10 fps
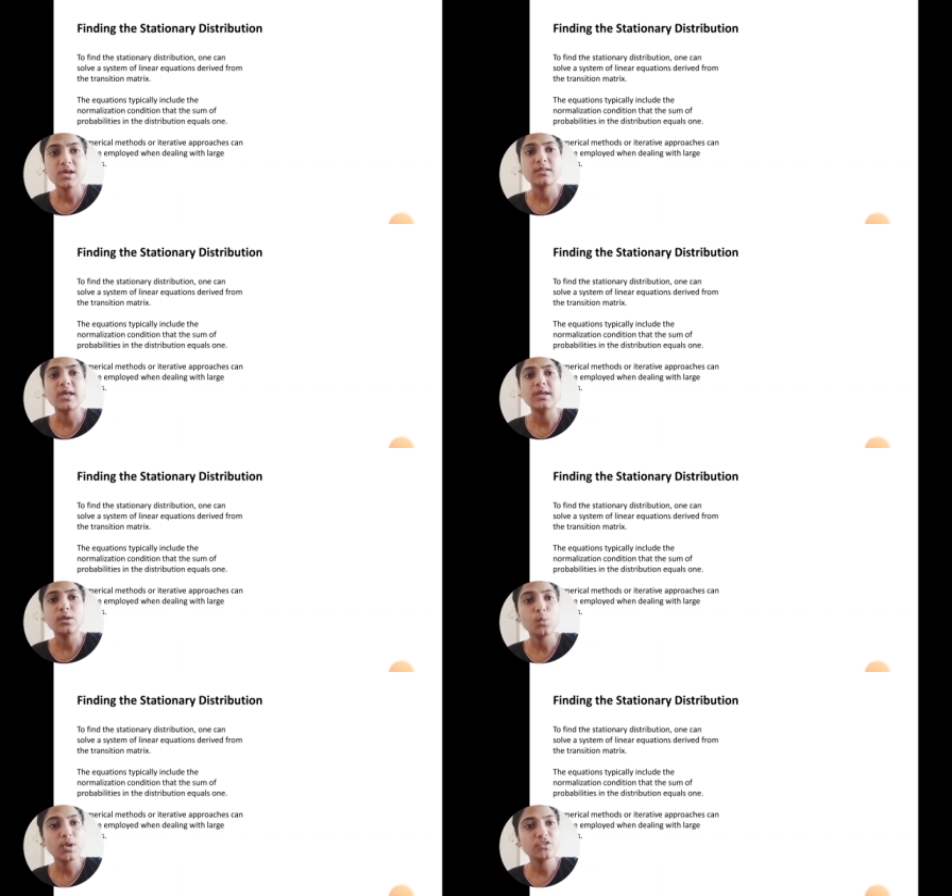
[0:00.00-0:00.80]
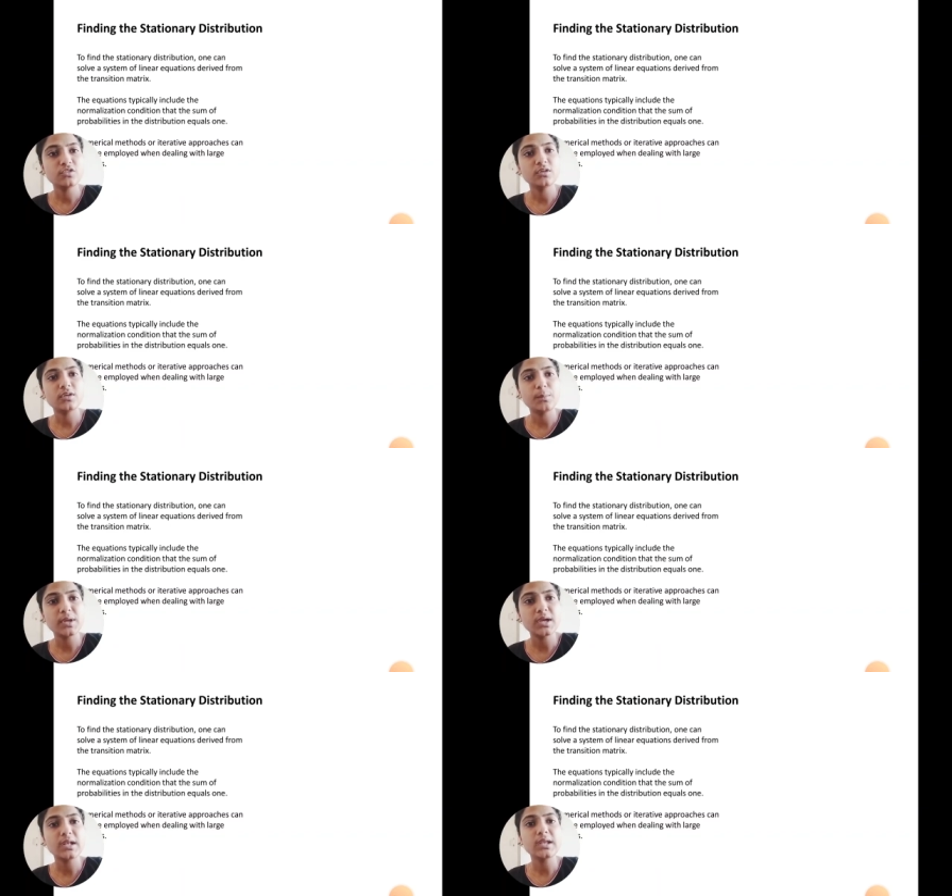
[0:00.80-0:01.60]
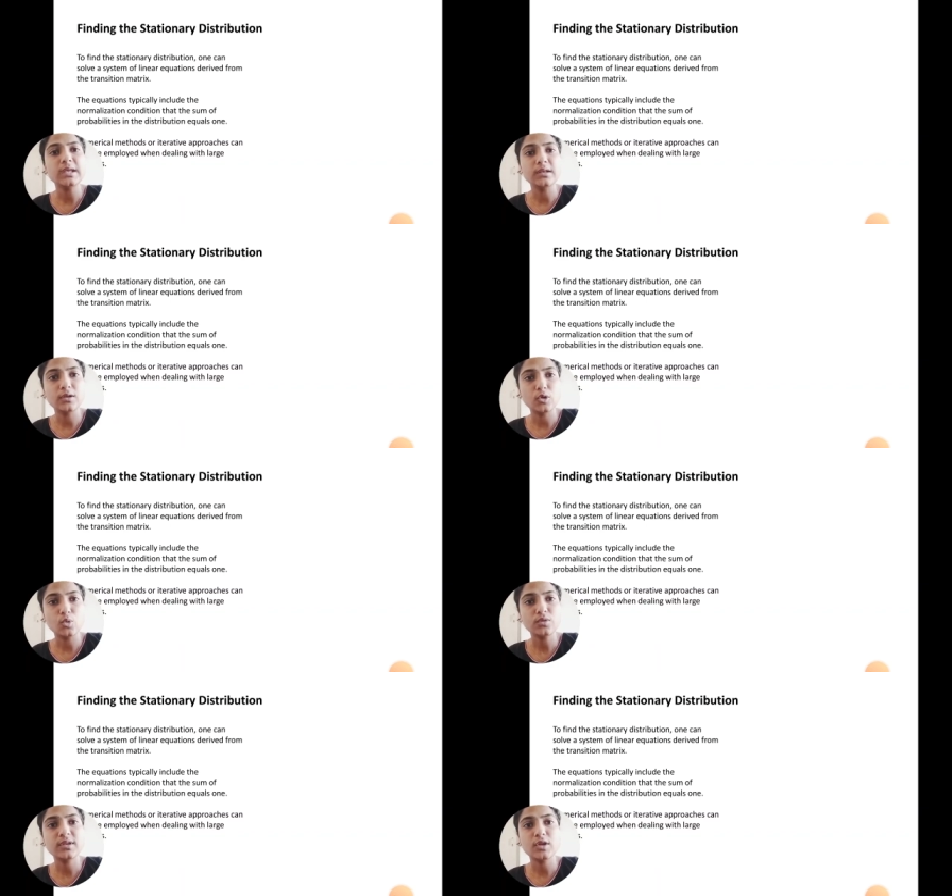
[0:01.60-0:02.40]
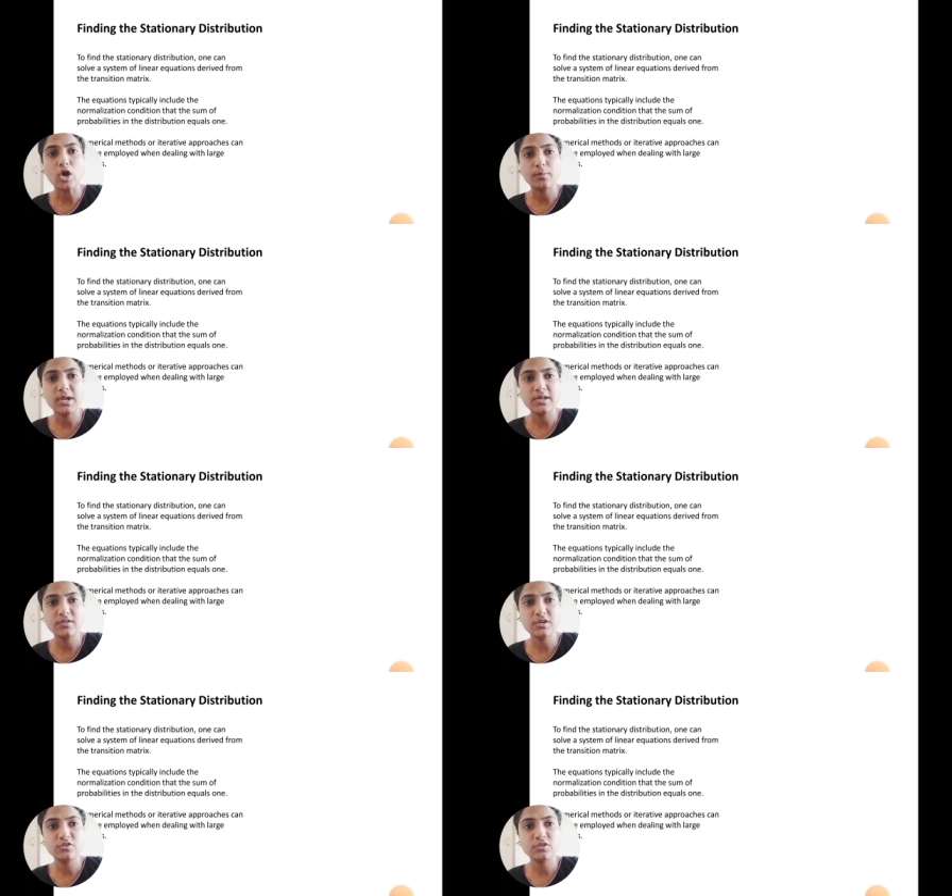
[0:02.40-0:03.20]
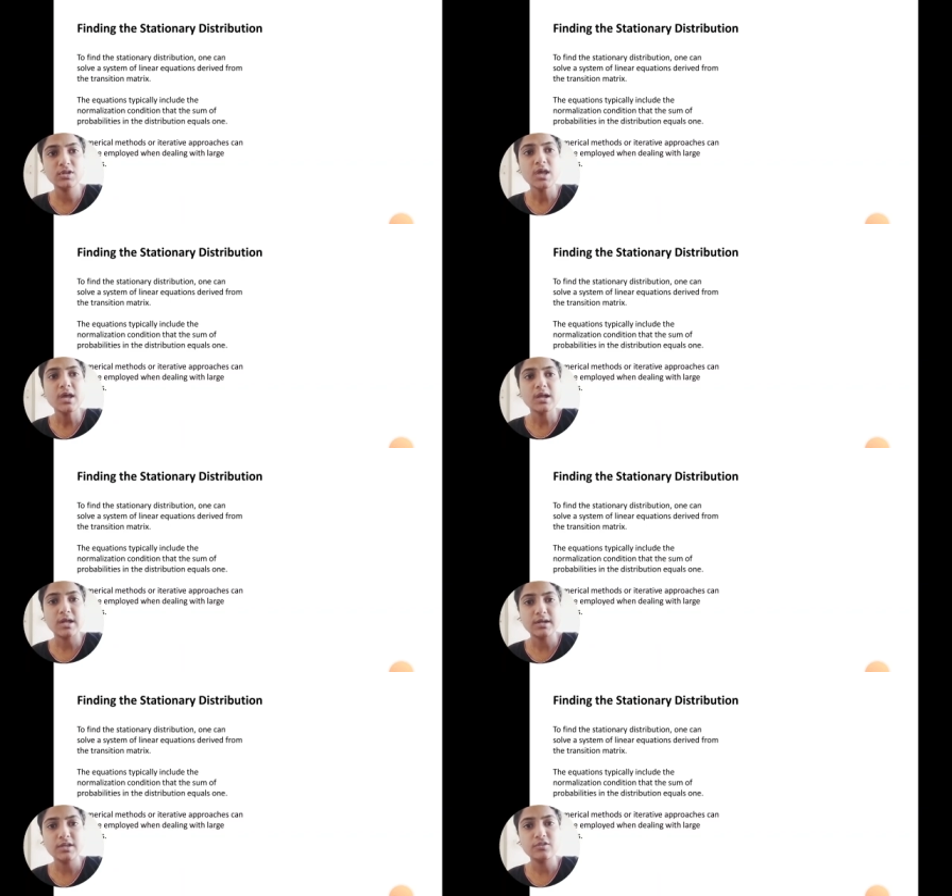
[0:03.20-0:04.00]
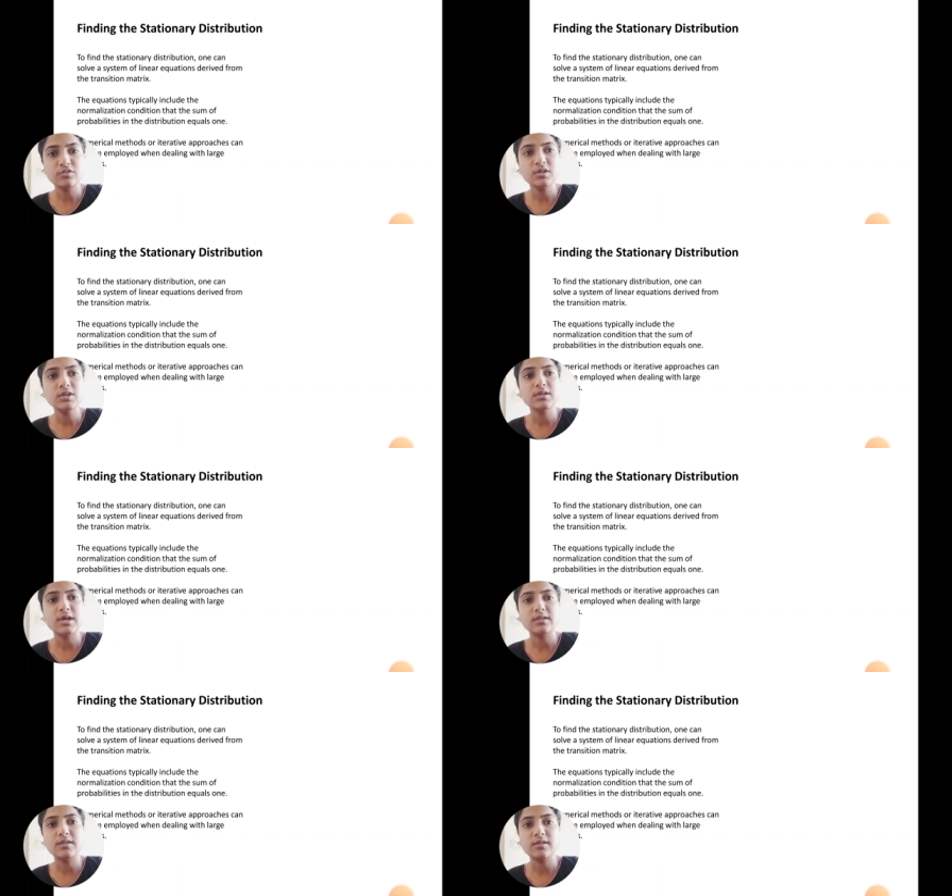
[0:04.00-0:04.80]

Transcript: The equation typically include the normalization condition that